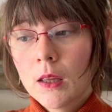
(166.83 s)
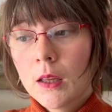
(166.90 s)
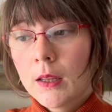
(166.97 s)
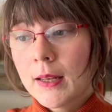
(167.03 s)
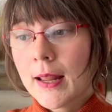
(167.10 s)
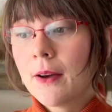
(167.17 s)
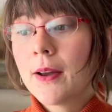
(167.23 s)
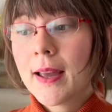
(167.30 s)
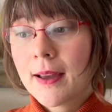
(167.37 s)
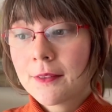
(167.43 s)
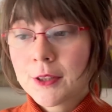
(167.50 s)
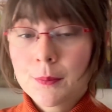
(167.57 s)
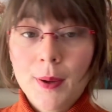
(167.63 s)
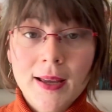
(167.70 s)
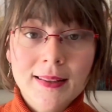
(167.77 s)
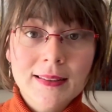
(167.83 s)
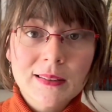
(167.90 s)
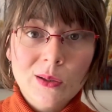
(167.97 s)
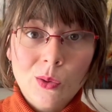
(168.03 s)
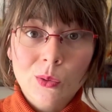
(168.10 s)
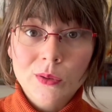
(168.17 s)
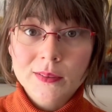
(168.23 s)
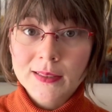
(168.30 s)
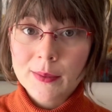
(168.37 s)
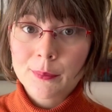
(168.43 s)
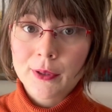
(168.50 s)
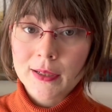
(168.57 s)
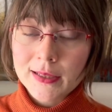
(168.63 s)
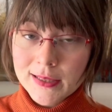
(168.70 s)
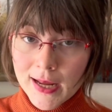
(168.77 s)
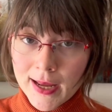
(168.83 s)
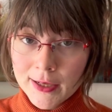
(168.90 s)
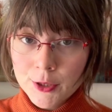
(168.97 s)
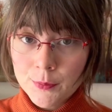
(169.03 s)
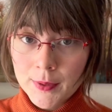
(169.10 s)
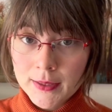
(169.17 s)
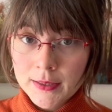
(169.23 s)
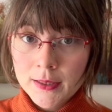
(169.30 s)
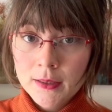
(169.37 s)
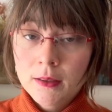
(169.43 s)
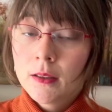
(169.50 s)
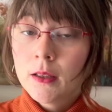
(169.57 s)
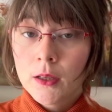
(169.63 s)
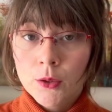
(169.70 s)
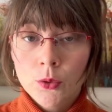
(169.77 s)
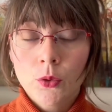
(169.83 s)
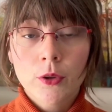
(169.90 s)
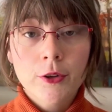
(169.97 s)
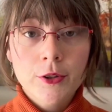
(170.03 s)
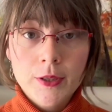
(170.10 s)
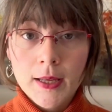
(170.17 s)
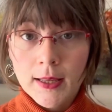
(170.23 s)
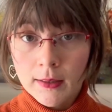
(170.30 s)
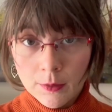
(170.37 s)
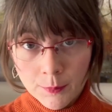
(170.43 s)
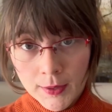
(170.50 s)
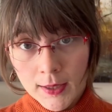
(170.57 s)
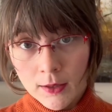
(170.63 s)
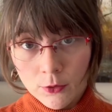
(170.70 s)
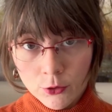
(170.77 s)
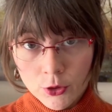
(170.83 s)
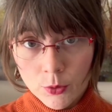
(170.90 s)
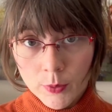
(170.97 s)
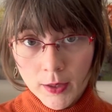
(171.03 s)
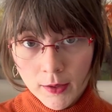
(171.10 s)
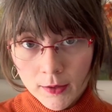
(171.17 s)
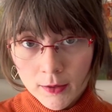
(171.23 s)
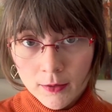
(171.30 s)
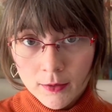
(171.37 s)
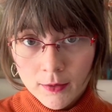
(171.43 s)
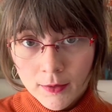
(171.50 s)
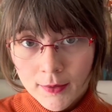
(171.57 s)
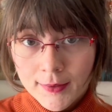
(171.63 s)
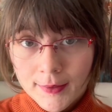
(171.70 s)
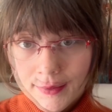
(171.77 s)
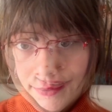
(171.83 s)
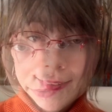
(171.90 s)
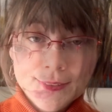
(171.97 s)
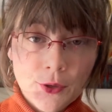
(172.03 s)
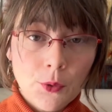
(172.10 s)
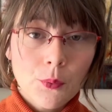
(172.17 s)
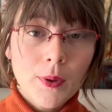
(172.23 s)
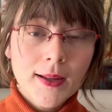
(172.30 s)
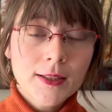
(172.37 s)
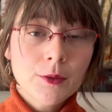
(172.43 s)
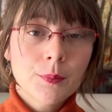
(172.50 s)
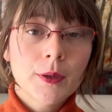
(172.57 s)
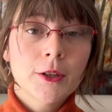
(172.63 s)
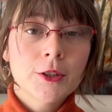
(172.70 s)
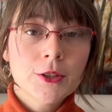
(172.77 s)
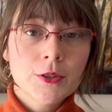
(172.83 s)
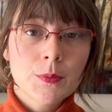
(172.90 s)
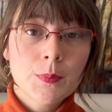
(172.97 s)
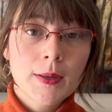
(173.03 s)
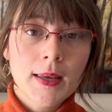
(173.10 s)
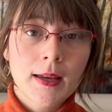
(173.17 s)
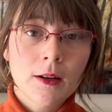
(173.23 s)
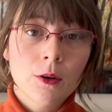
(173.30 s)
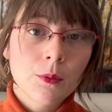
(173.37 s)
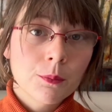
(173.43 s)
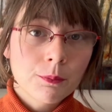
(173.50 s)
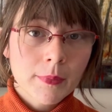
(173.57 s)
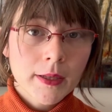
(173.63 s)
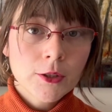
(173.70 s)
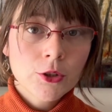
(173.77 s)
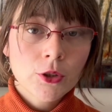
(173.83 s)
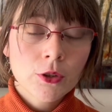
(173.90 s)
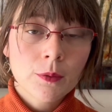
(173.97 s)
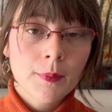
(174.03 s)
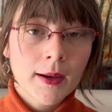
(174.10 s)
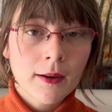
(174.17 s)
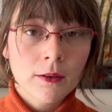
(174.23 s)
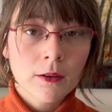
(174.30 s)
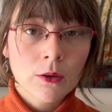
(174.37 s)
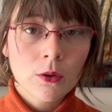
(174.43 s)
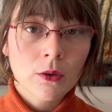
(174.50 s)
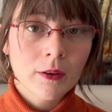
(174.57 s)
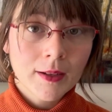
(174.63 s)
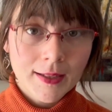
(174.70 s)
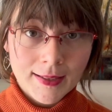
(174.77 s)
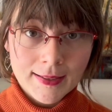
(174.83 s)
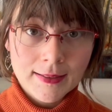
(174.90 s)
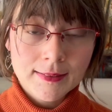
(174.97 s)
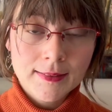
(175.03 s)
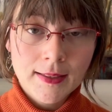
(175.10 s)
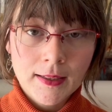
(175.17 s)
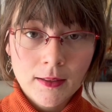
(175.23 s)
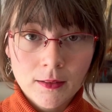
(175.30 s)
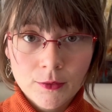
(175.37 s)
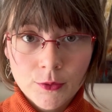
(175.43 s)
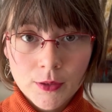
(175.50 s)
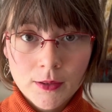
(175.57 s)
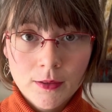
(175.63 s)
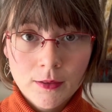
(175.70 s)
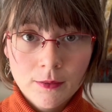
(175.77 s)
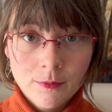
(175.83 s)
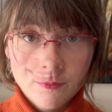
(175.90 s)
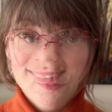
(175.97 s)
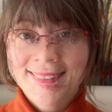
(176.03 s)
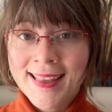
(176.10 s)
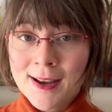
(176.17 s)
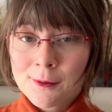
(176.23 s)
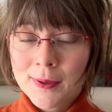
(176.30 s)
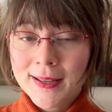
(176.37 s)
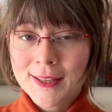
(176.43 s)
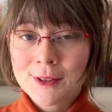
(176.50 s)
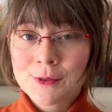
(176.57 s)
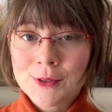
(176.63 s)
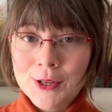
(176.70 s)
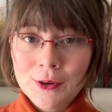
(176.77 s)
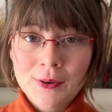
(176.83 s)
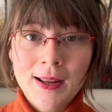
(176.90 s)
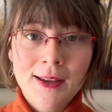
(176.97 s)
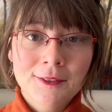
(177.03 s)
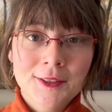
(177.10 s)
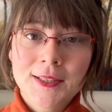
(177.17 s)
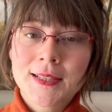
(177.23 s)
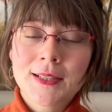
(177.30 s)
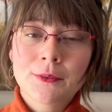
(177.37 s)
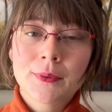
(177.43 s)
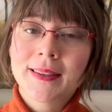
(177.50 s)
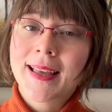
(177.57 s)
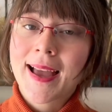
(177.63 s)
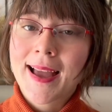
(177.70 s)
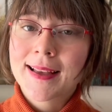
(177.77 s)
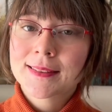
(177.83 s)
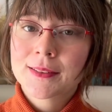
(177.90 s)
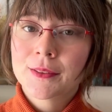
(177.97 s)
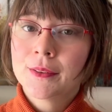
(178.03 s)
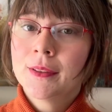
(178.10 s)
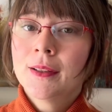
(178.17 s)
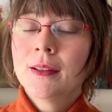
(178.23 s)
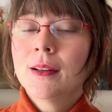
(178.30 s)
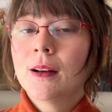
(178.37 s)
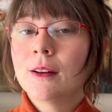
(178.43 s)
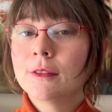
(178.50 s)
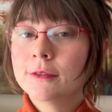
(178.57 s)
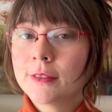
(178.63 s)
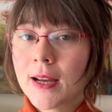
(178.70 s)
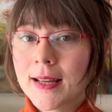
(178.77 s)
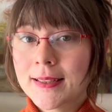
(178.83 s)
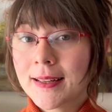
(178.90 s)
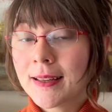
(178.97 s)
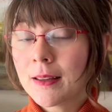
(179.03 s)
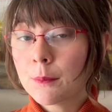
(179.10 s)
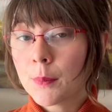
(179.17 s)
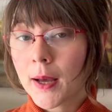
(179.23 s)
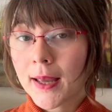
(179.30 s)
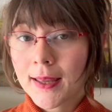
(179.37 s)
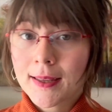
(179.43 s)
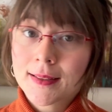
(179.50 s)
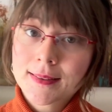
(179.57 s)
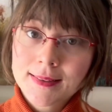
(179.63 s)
now I have to buy this whole separate attachment in order to get the piano to work. So when you purchase a piano, make sure the power cord is included. That way you don't have to deal with the hassle of finding and buying it